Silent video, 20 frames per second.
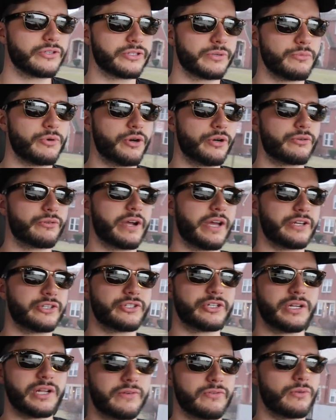some hood rat
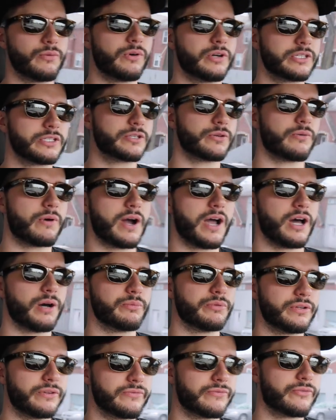shit every once in a while.
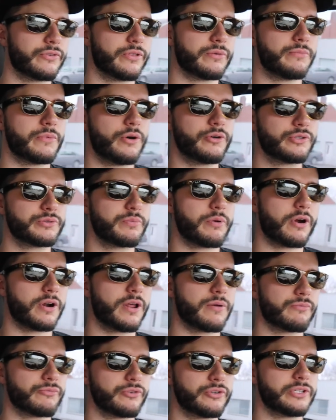But for the most
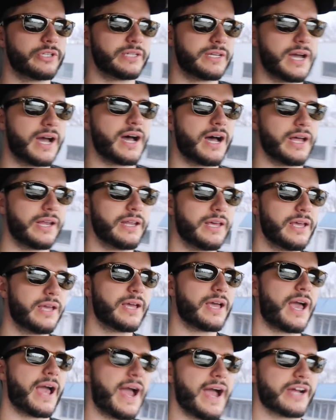part, I'm really not
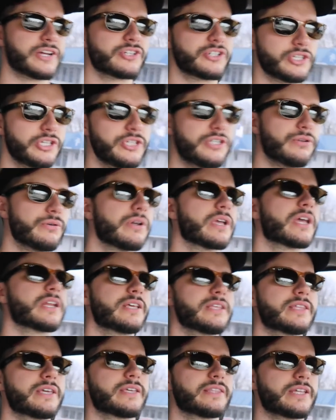actually doing
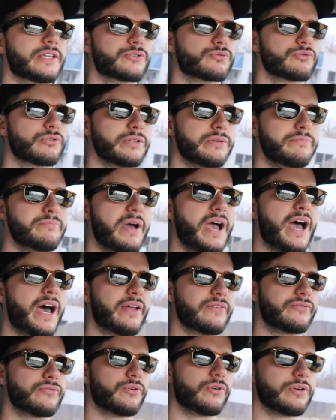anything that's really
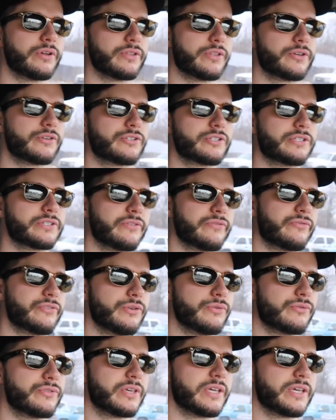bad for it. There's just a few